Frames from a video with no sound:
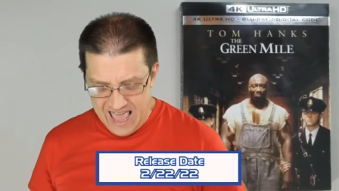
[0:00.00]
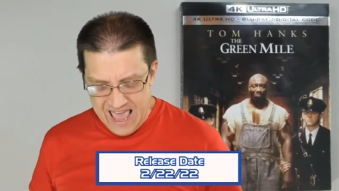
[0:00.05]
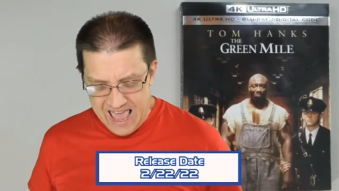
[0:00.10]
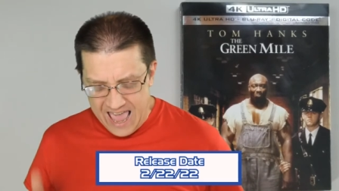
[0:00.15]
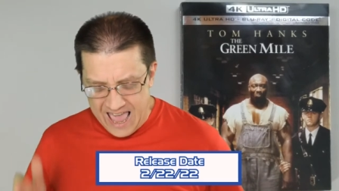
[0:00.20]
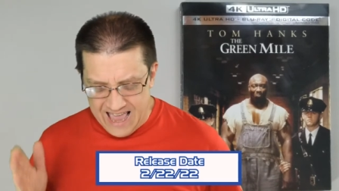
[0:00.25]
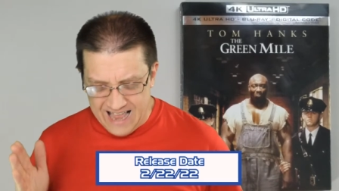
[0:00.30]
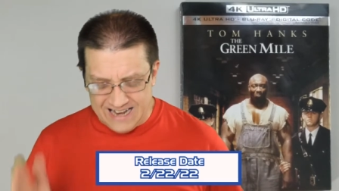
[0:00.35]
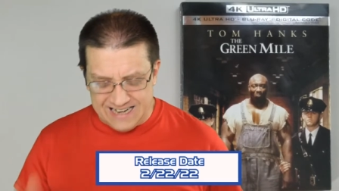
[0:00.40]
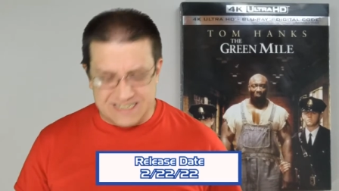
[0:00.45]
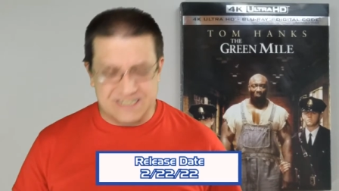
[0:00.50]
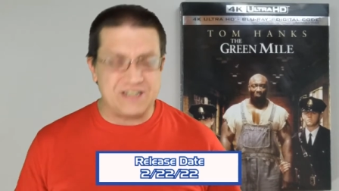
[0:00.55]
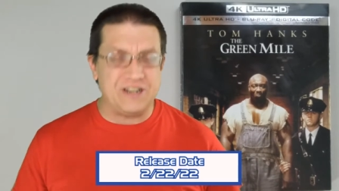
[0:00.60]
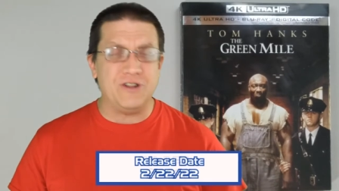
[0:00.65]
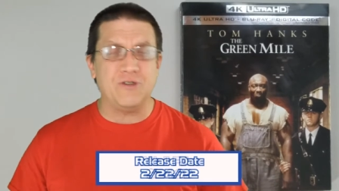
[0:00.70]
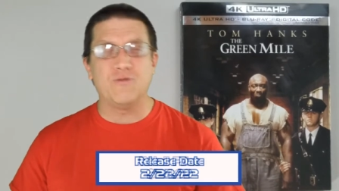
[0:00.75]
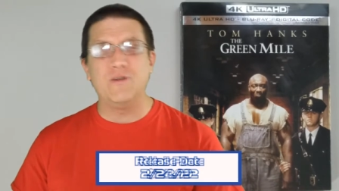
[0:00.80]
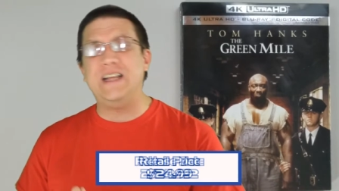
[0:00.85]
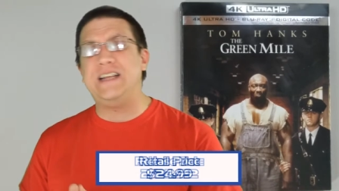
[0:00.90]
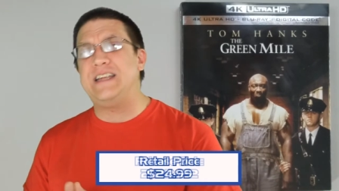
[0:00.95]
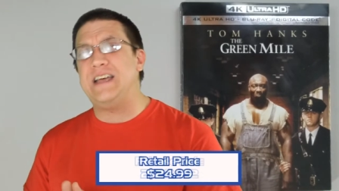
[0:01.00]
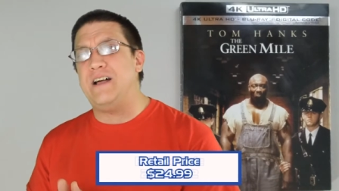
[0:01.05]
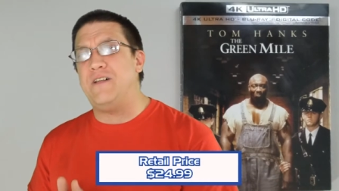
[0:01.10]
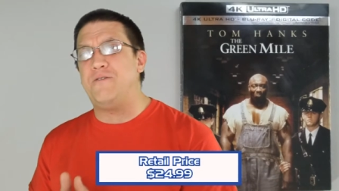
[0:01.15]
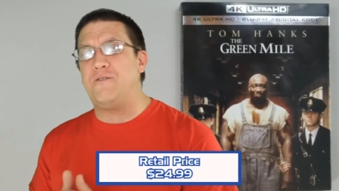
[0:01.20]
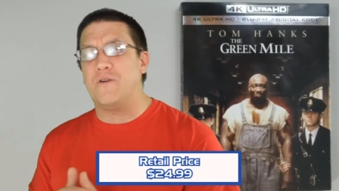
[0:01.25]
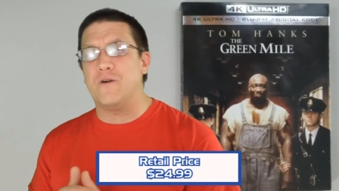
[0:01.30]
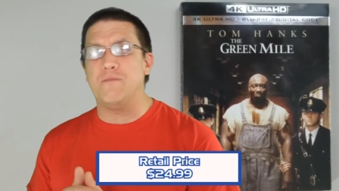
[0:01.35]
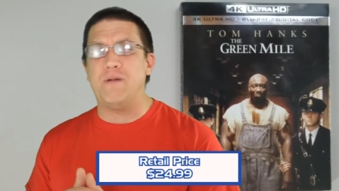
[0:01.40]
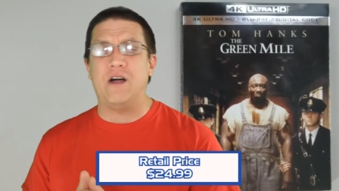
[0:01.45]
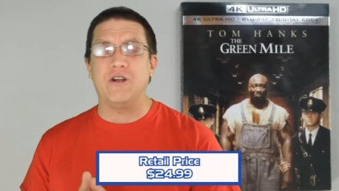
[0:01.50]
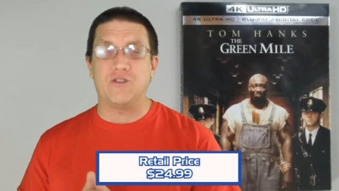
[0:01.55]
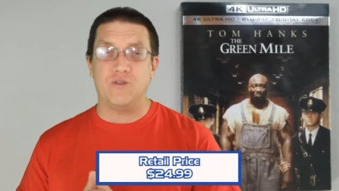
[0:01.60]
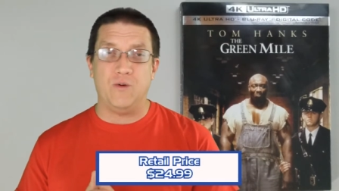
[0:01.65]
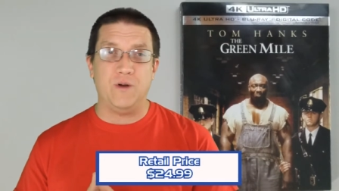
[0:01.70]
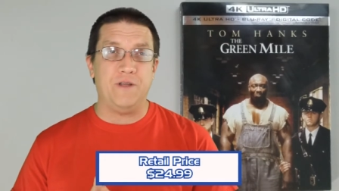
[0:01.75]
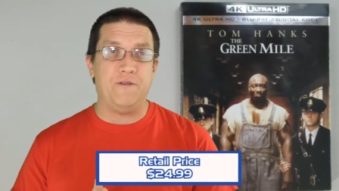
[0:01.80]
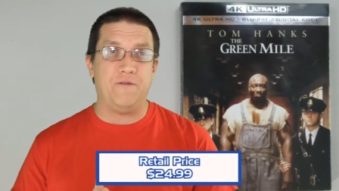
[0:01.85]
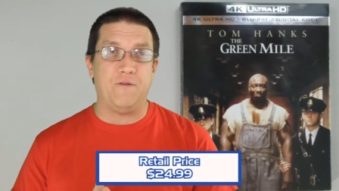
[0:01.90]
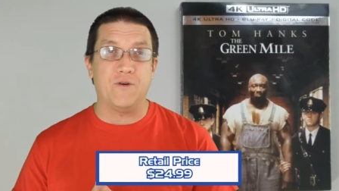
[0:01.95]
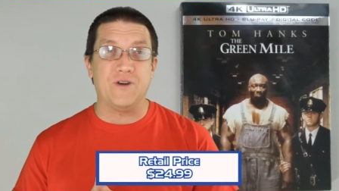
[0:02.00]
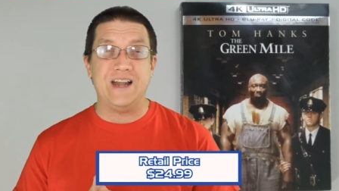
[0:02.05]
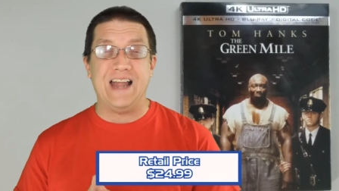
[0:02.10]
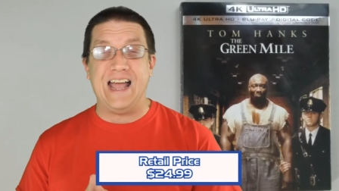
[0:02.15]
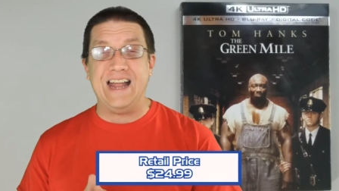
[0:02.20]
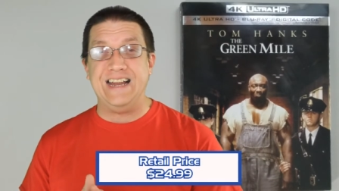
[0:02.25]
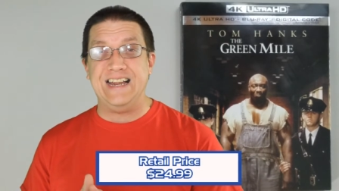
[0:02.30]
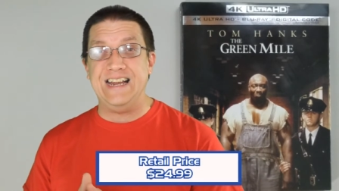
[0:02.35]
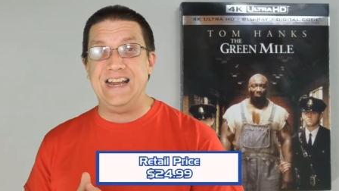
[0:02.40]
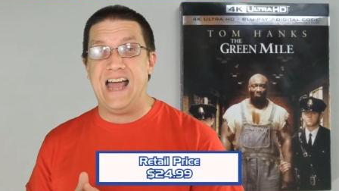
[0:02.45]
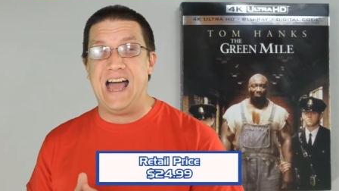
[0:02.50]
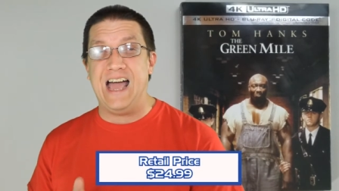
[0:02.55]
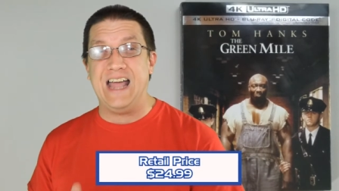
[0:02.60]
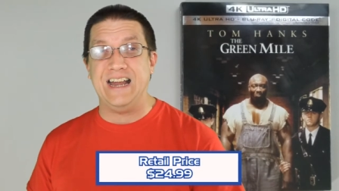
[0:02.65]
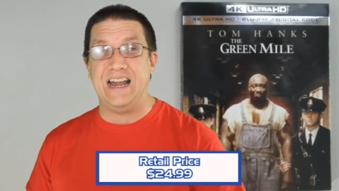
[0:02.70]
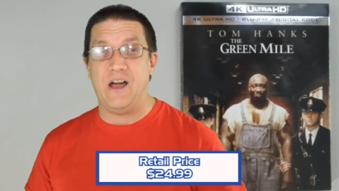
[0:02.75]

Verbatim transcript: and it's going to retail for about twenty-four ninety-nine.